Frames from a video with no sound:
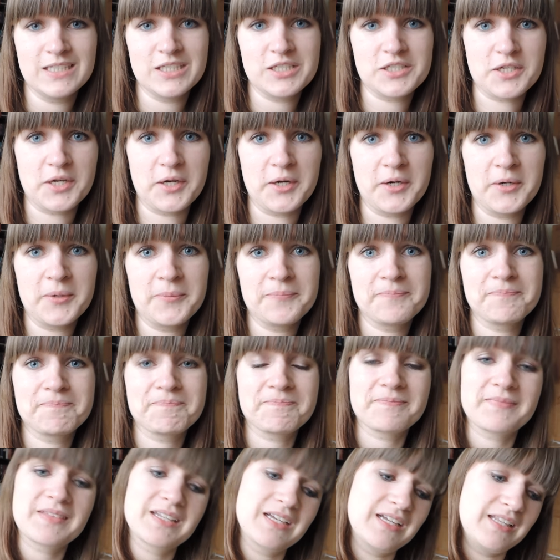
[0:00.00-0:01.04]
So
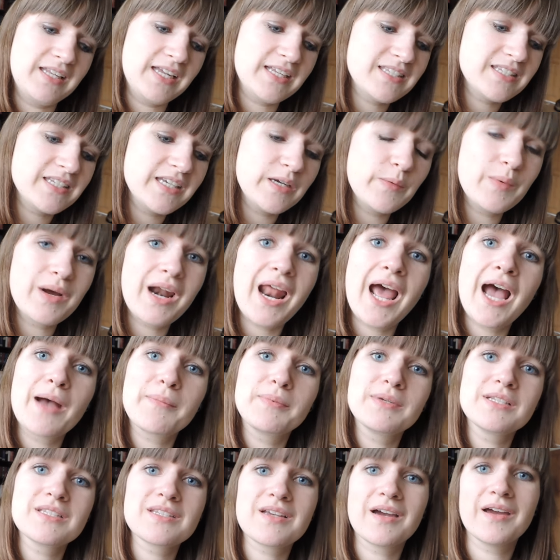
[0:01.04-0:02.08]
let's see what
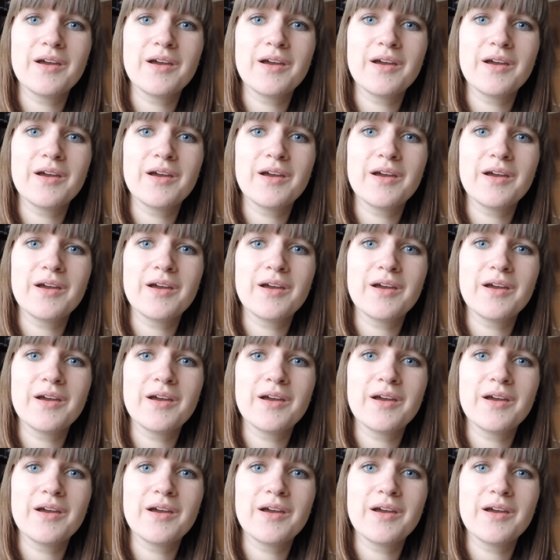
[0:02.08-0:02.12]
happens.